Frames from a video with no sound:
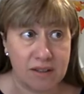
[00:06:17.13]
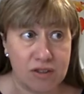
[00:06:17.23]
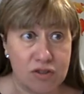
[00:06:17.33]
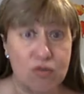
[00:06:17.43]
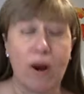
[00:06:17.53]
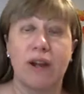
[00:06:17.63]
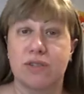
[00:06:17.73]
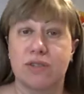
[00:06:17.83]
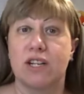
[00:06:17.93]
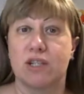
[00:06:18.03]
trials
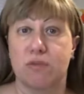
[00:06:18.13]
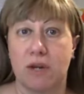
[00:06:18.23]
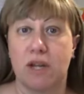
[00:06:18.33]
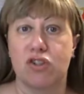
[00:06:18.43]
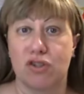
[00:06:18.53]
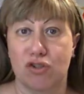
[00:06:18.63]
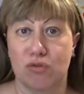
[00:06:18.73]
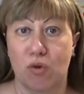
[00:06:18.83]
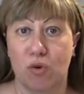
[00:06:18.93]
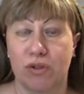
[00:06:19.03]
and expiations
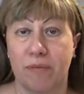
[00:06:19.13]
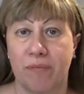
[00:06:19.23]
mode.